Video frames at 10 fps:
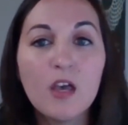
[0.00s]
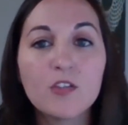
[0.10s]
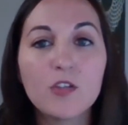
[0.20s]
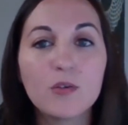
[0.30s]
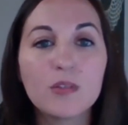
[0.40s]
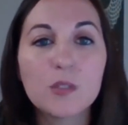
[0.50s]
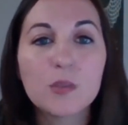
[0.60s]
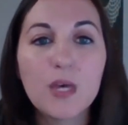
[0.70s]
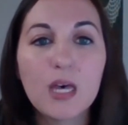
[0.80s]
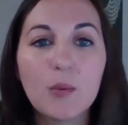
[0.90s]
So this
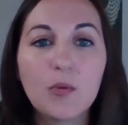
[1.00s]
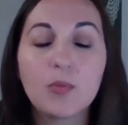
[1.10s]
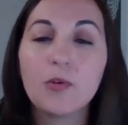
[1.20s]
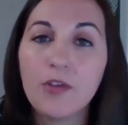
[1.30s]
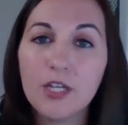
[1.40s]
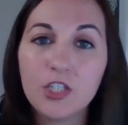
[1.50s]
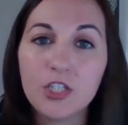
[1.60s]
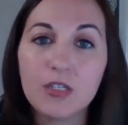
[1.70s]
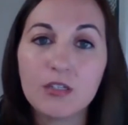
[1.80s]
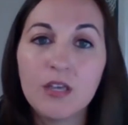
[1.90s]
will help with
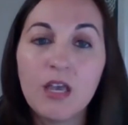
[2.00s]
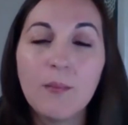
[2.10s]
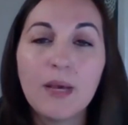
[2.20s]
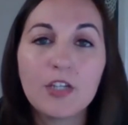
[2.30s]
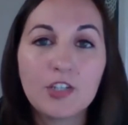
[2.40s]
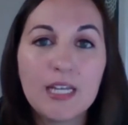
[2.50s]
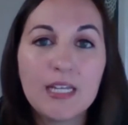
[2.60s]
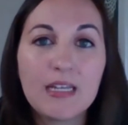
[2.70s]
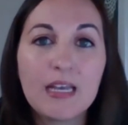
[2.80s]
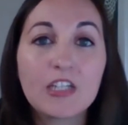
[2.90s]
prevention by
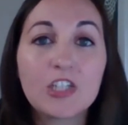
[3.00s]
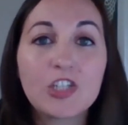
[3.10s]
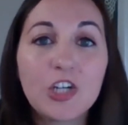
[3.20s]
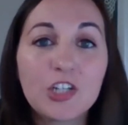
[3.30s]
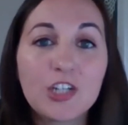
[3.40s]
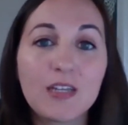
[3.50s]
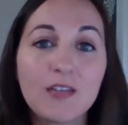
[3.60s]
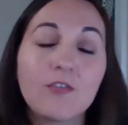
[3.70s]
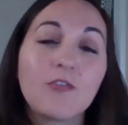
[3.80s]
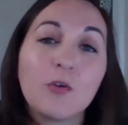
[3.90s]
creating a
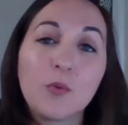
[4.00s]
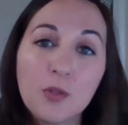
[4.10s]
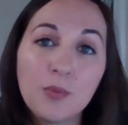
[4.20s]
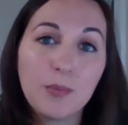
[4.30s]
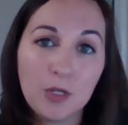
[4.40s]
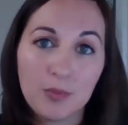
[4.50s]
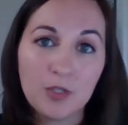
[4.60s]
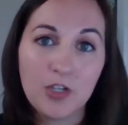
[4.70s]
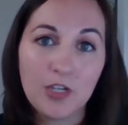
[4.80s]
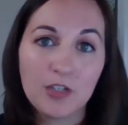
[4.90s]
deterrent for would-be
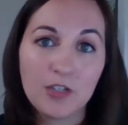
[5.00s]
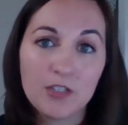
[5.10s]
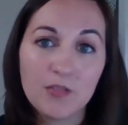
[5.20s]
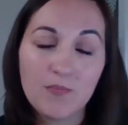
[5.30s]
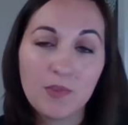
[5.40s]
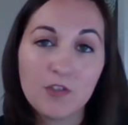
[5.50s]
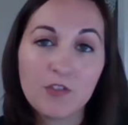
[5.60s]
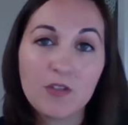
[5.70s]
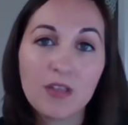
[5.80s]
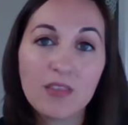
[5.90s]
perpetrators
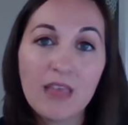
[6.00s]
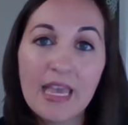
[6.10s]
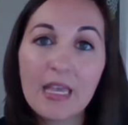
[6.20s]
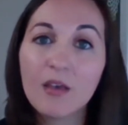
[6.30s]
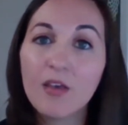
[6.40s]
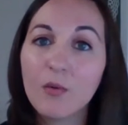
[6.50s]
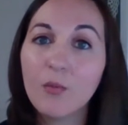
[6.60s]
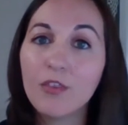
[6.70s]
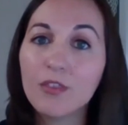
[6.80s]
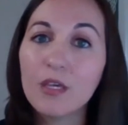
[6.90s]
so that they
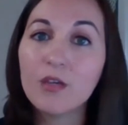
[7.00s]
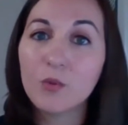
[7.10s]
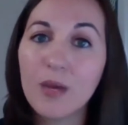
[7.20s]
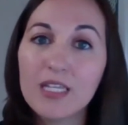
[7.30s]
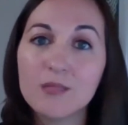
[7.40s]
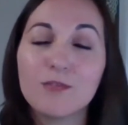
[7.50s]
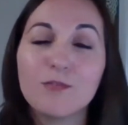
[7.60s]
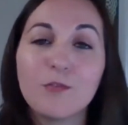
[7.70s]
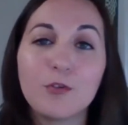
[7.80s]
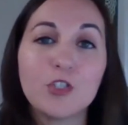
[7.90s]
will think twice
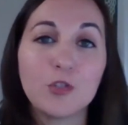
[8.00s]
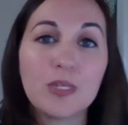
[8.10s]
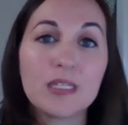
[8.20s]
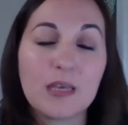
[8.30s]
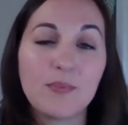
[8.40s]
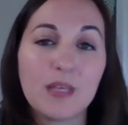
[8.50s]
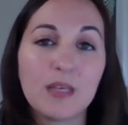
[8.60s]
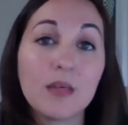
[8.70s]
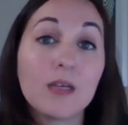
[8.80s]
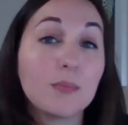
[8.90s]
before doing
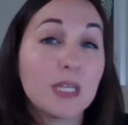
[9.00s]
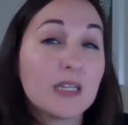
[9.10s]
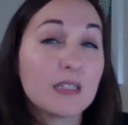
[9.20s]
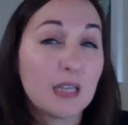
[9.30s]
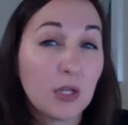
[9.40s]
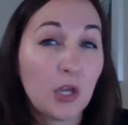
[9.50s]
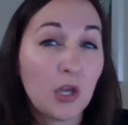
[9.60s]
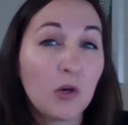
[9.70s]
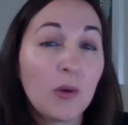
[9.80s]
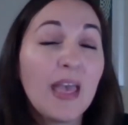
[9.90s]
something, because they
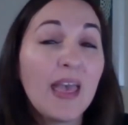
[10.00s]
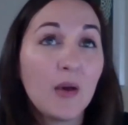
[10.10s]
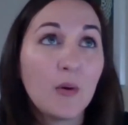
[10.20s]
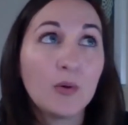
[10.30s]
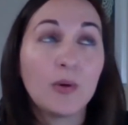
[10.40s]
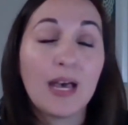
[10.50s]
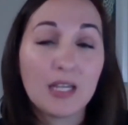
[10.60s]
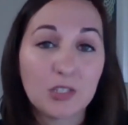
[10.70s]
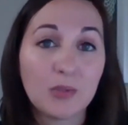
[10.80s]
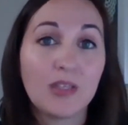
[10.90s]
know, oh,
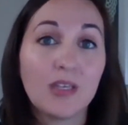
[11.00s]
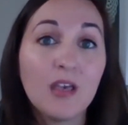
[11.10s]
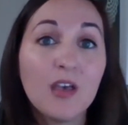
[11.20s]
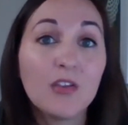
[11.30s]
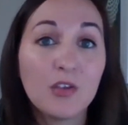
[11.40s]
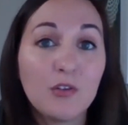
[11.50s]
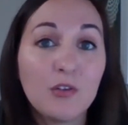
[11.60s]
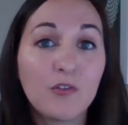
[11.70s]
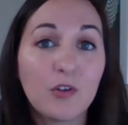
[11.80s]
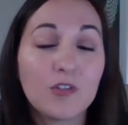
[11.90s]
actually, the
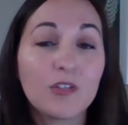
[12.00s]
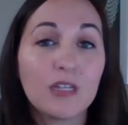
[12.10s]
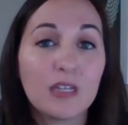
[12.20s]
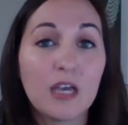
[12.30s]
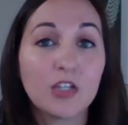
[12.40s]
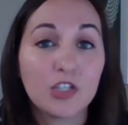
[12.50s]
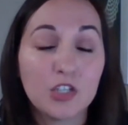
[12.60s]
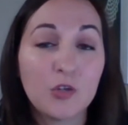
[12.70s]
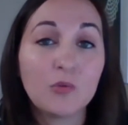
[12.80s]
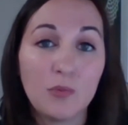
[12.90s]
university has
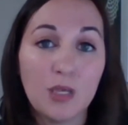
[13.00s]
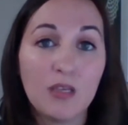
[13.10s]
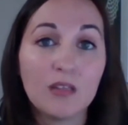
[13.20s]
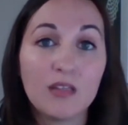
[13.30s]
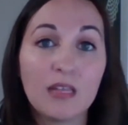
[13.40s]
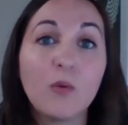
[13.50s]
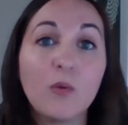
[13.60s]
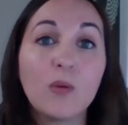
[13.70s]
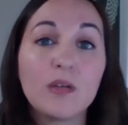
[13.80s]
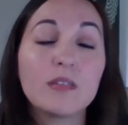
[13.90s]
shown me that they
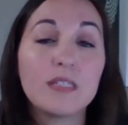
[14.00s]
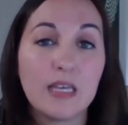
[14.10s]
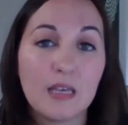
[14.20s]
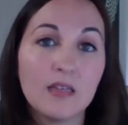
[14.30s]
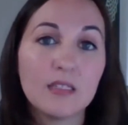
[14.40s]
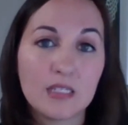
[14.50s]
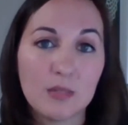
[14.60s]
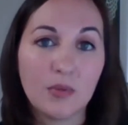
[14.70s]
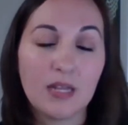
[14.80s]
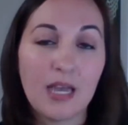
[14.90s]
will take
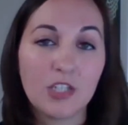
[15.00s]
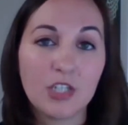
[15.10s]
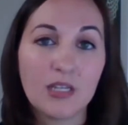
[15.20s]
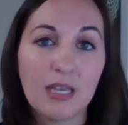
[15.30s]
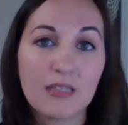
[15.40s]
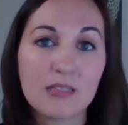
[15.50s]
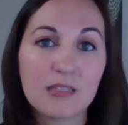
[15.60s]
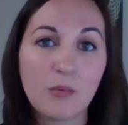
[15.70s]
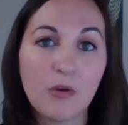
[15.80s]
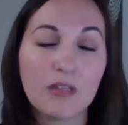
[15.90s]
discipline action against
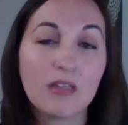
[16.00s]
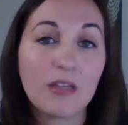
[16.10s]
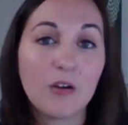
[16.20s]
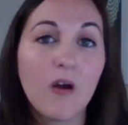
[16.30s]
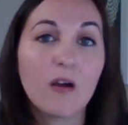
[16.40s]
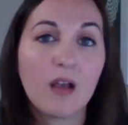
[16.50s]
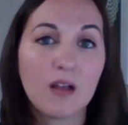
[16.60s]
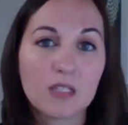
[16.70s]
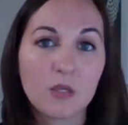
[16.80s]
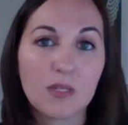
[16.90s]
someone, that there are
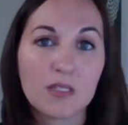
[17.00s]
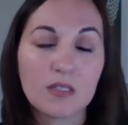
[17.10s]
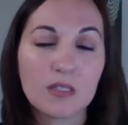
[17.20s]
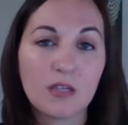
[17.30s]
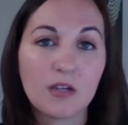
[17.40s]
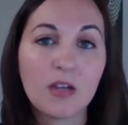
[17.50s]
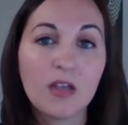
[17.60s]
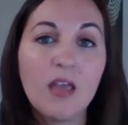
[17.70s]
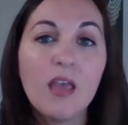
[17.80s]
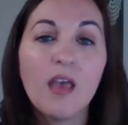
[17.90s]
consequences here.
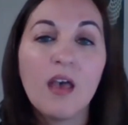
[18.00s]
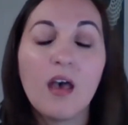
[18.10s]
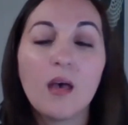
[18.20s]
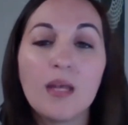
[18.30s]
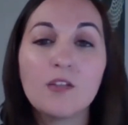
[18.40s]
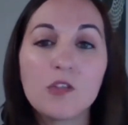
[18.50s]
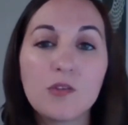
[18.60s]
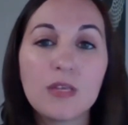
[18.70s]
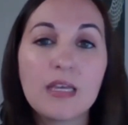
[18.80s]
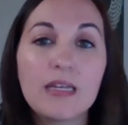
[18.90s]
And so
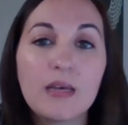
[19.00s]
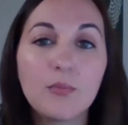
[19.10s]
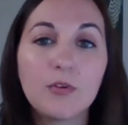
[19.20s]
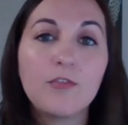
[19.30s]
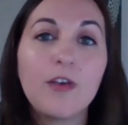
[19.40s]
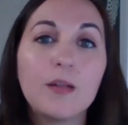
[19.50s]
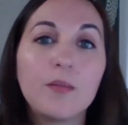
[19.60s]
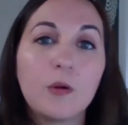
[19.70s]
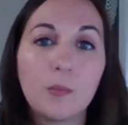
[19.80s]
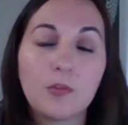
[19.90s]
that can prevent
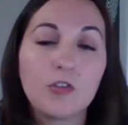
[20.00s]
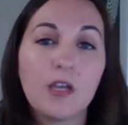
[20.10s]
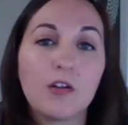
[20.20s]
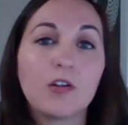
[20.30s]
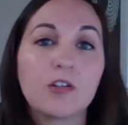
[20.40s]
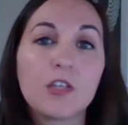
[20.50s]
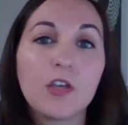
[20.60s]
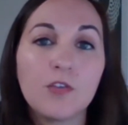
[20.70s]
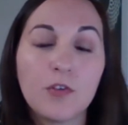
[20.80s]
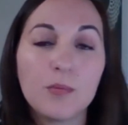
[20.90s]
perpetrators
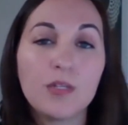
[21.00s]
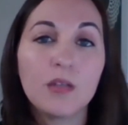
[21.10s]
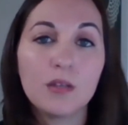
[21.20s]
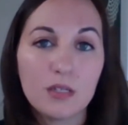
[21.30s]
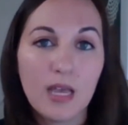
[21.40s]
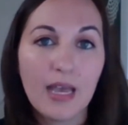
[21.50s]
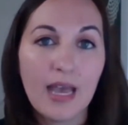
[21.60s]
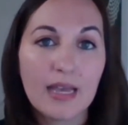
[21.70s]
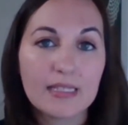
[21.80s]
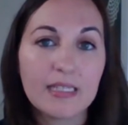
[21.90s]
from
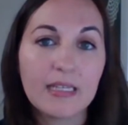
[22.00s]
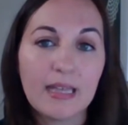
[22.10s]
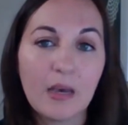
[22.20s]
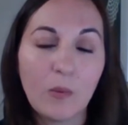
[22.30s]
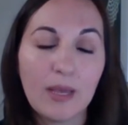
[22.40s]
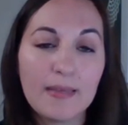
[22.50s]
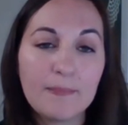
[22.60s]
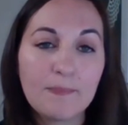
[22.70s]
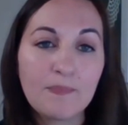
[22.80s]
acting in that way.